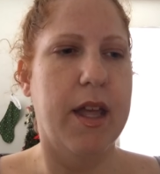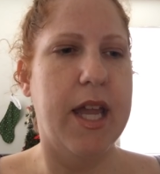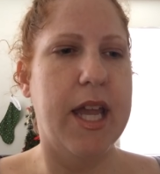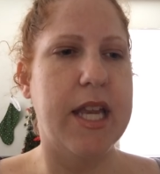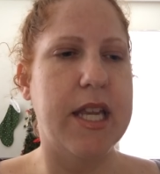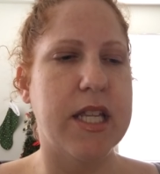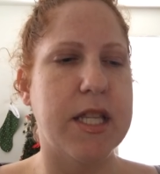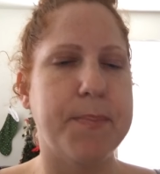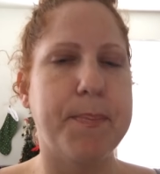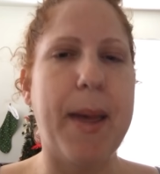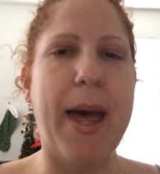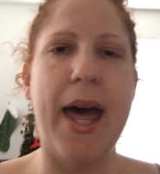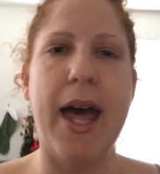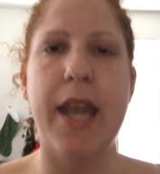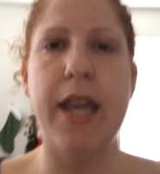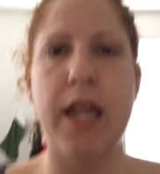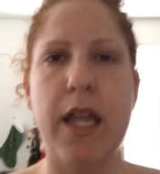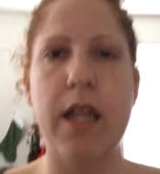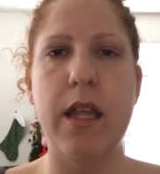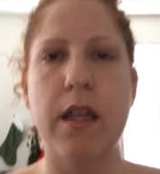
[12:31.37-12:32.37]
it is
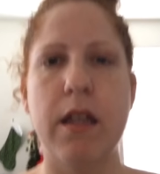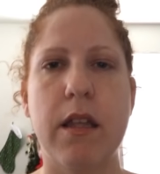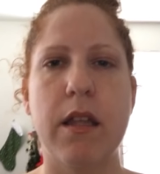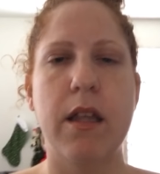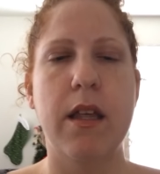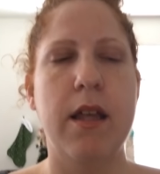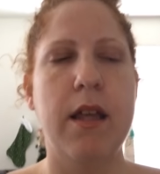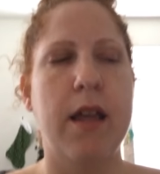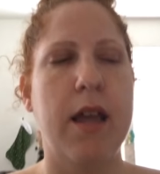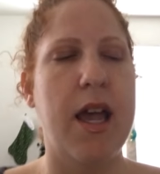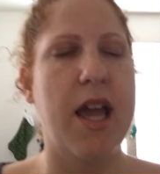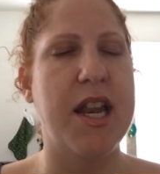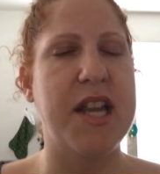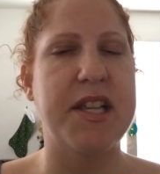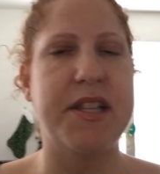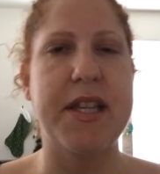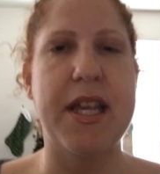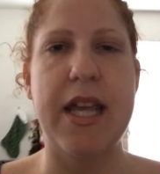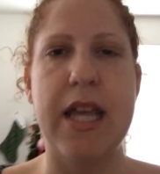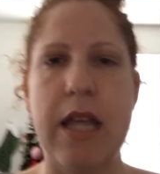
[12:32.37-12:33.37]
petty, it
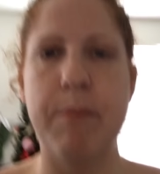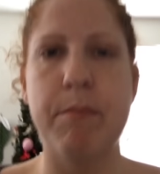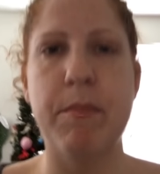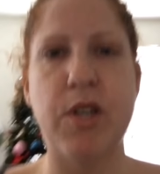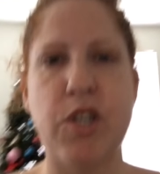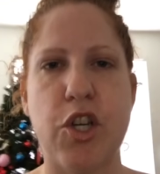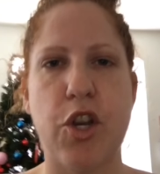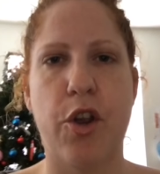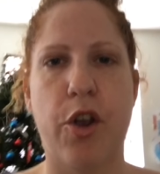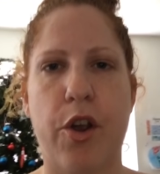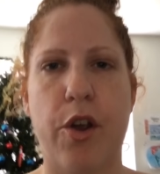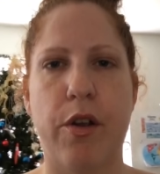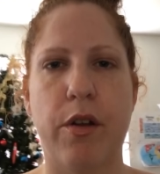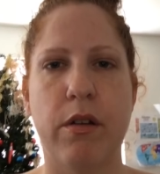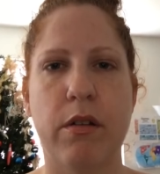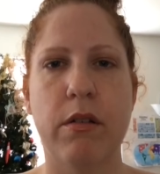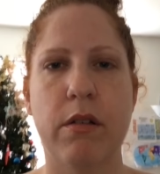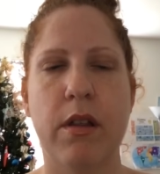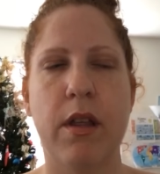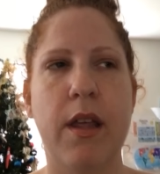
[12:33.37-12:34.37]
is
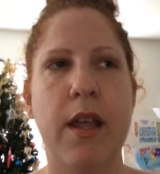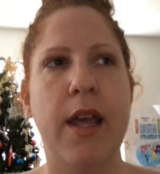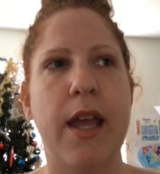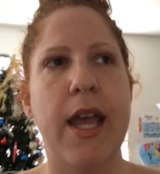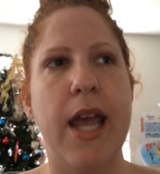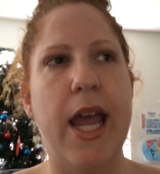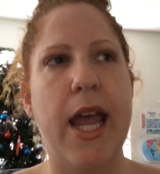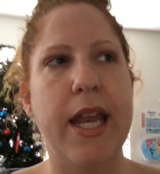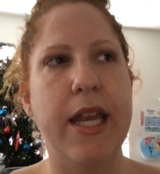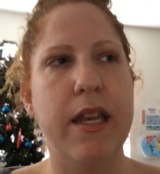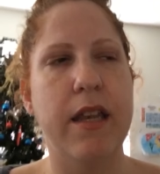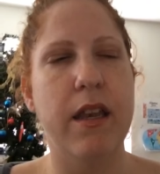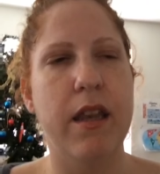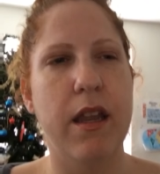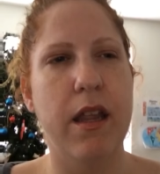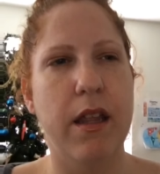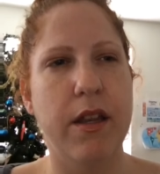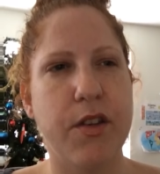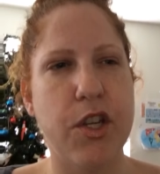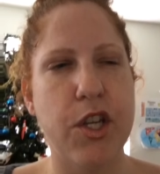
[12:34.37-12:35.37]
immature, and
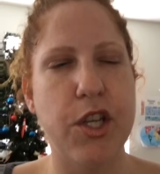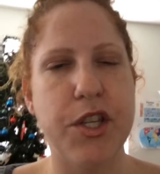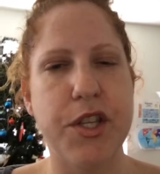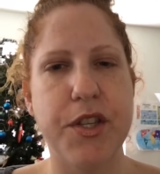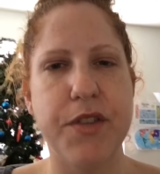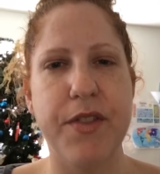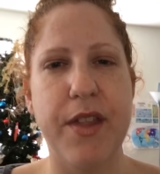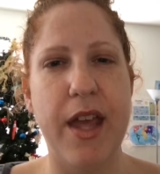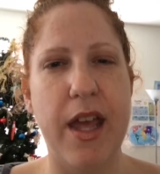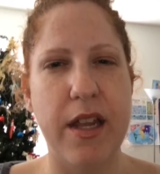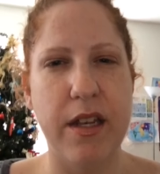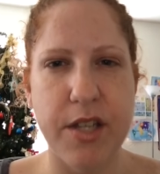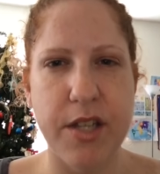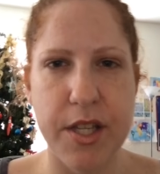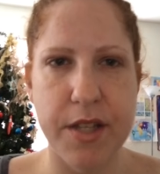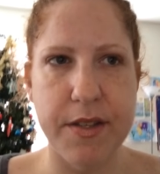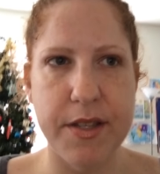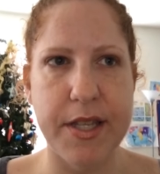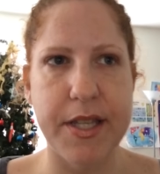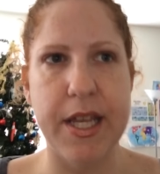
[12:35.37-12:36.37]
to
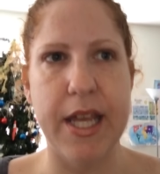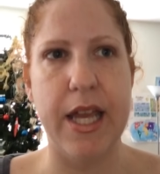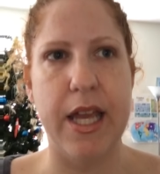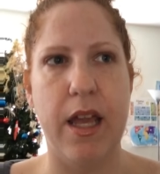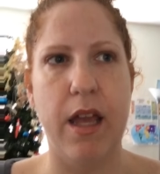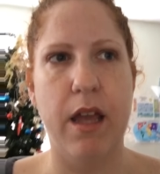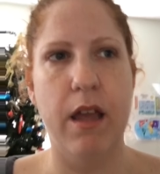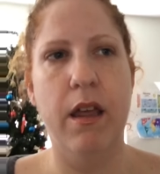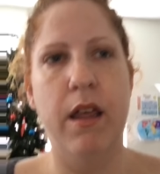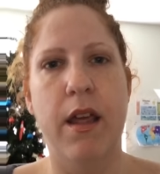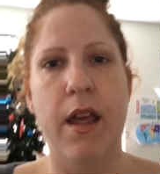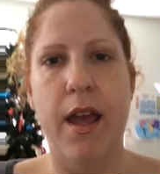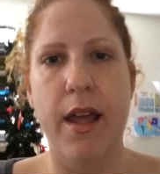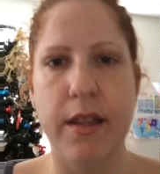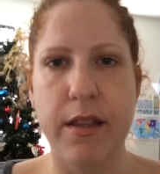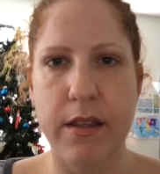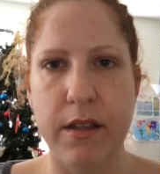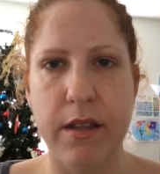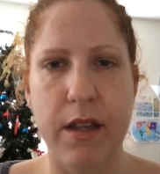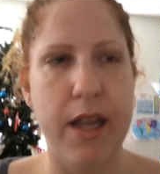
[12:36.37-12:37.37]
see
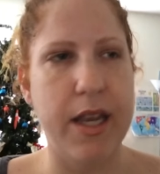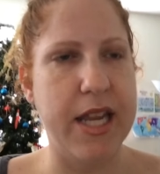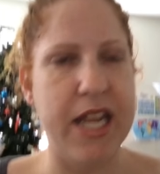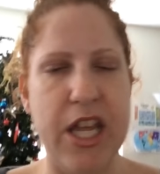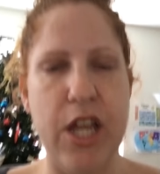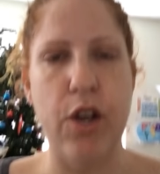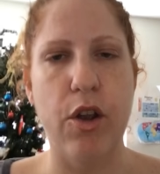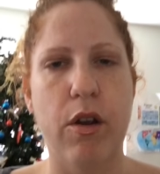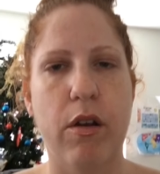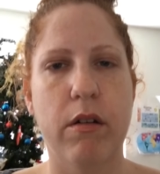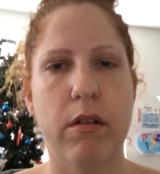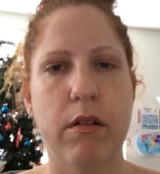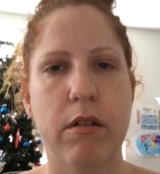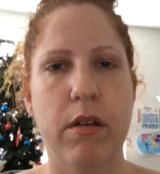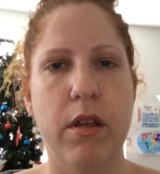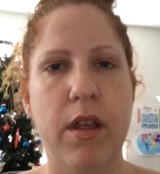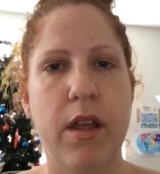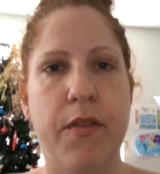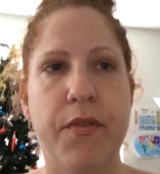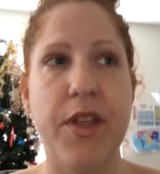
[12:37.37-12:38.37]
and hear
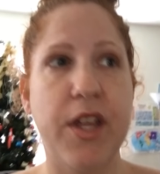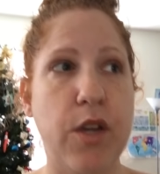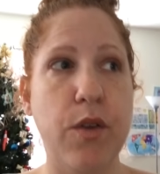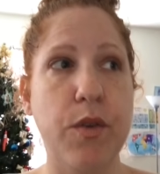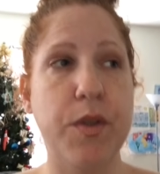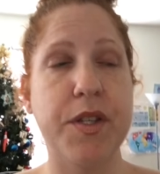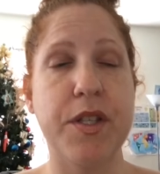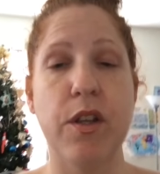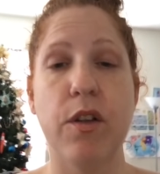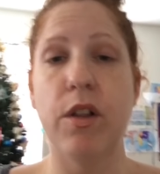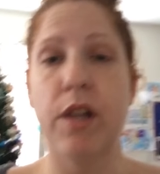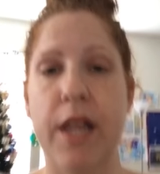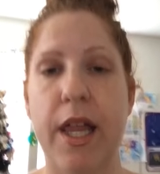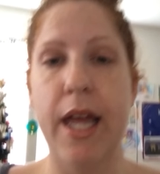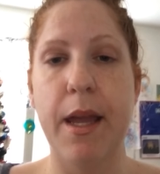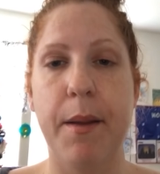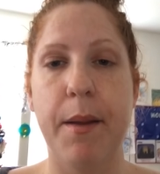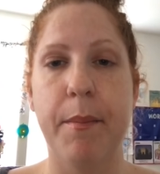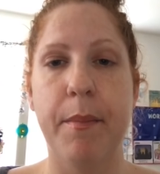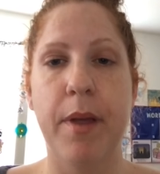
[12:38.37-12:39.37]
that you still
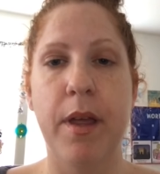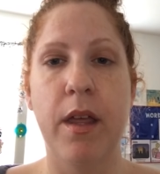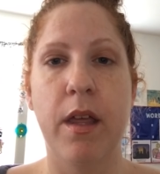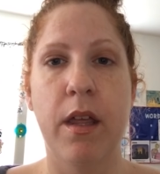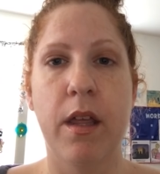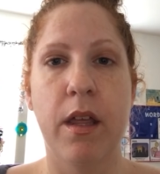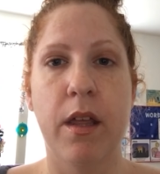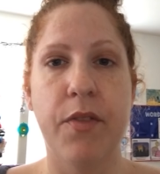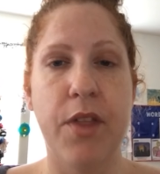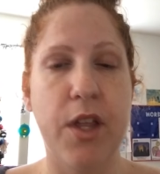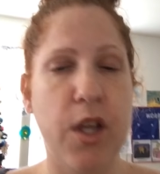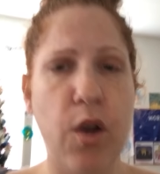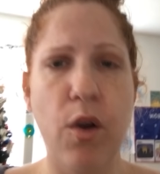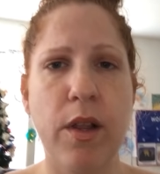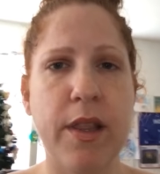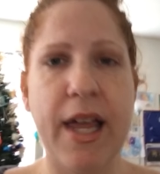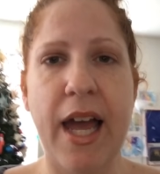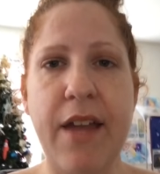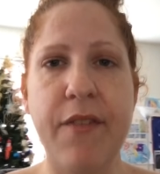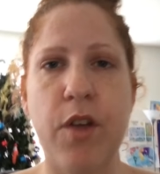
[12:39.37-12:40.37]
claim that you're
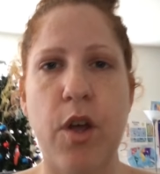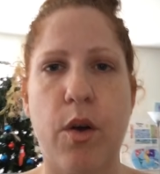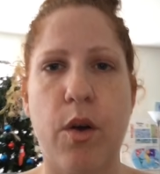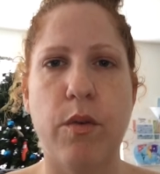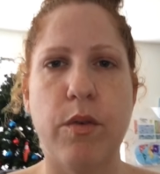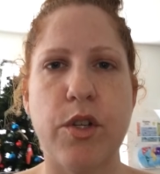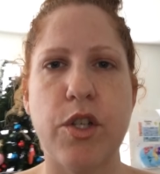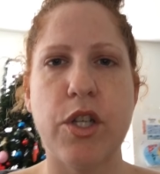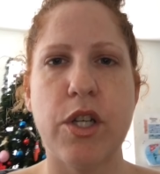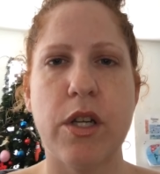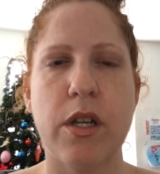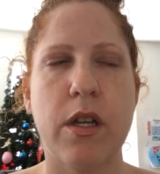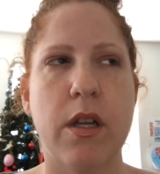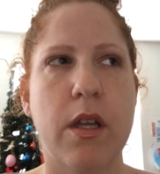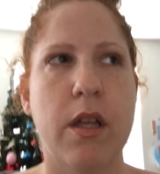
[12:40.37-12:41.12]
a life coach.